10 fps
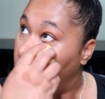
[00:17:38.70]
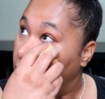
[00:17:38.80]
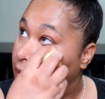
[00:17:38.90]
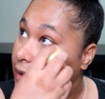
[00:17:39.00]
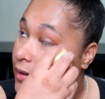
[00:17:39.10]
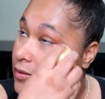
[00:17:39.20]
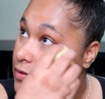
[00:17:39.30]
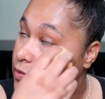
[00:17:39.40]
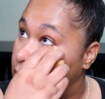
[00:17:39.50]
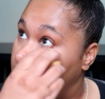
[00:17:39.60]
What
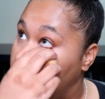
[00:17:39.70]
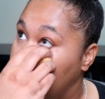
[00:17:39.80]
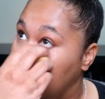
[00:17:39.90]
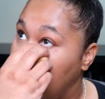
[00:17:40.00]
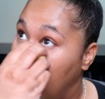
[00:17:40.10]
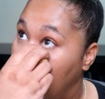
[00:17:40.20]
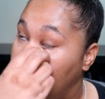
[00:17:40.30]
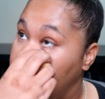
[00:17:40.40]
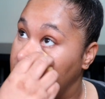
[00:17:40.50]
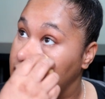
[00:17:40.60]
else? What else? Oh,
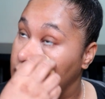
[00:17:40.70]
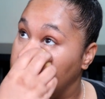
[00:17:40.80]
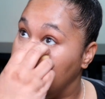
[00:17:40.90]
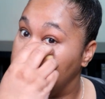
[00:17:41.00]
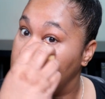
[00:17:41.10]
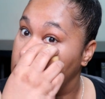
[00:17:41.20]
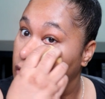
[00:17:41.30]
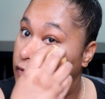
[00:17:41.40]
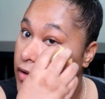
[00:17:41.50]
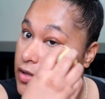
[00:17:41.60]
have you guys been watching
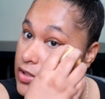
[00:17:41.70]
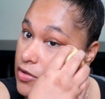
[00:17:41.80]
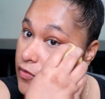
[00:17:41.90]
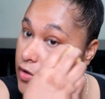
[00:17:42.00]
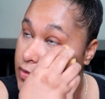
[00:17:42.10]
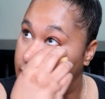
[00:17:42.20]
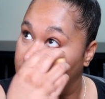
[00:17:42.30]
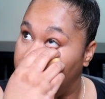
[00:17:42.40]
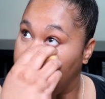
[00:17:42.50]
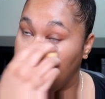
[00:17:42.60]
Snowfall? Snowfall is one of
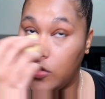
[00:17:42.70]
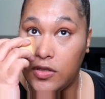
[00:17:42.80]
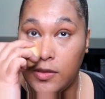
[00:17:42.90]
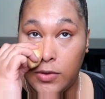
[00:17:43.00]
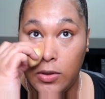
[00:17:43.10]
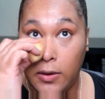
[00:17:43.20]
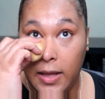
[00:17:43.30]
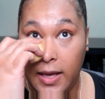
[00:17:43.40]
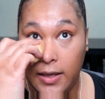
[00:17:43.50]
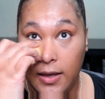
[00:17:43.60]
my favorite shows, and I'm so
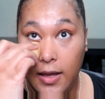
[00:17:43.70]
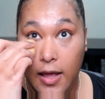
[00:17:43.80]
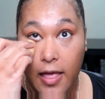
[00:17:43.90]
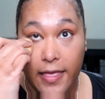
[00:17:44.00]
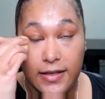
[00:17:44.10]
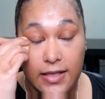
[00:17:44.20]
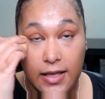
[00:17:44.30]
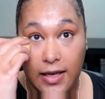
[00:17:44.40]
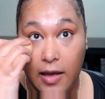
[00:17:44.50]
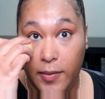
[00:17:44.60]
glad they said
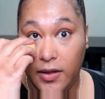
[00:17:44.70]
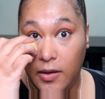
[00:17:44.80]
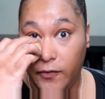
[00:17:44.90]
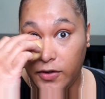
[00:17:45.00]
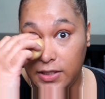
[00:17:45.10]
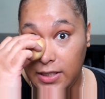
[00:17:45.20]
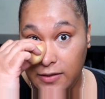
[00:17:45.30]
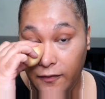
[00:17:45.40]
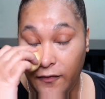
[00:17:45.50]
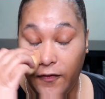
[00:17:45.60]
that I got picked up for
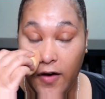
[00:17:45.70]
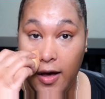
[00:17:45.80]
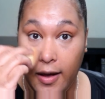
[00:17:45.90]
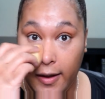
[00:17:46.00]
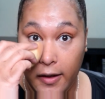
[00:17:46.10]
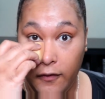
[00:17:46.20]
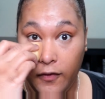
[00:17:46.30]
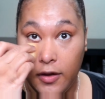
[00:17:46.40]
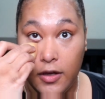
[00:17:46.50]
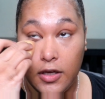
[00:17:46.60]
season 5.
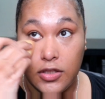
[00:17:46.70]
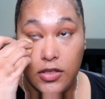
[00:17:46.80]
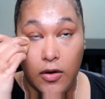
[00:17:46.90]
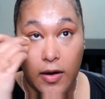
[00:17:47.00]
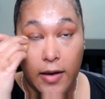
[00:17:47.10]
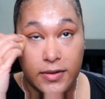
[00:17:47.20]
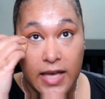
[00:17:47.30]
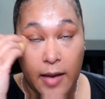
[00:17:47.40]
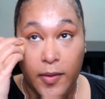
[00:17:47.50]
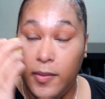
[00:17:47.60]
So I was
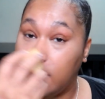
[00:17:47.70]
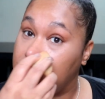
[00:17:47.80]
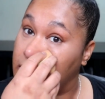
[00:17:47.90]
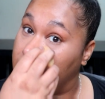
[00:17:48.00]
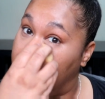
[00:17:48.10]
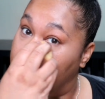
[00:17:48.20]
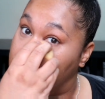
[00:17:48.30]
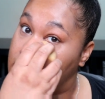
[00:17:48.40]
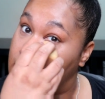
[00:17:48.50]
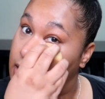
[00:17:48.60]
happy, because I know they
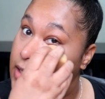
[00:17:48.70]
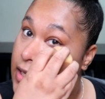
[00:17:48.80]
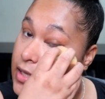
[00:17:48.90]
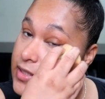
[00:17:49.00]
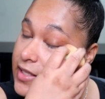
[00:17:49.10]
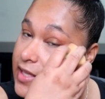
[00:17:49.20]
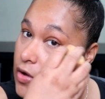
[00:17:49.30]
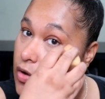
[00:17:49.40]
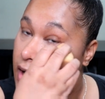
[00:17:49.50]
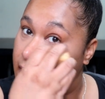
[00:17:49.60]
had to take that
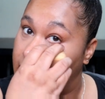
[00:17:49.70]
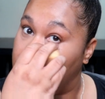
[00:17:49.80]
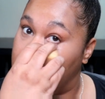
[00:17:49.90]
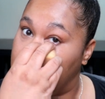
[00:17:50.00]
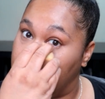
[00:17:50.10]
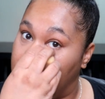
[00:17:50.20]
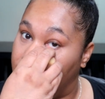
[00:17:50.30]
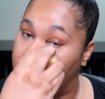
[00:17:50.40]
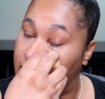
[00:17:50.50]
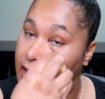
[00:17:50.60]
whole hiatus when
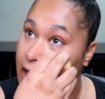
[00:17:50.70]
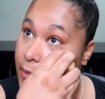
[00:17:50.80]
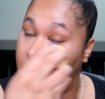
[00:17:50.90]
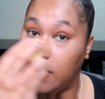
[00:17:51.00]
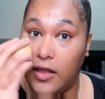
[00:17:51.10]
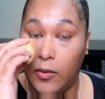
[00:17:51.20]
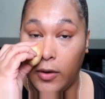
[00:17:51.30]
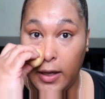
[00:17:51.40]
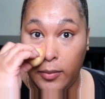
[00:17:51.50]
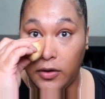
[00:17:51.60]
everything happened and they
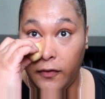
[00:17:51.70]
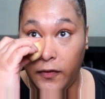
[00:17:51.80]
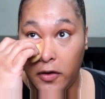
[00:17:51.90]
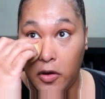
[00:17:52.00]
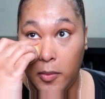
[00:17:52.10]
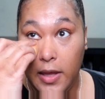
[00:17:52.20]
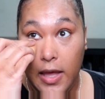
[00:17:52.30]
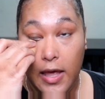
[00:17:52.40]
weren't able to film.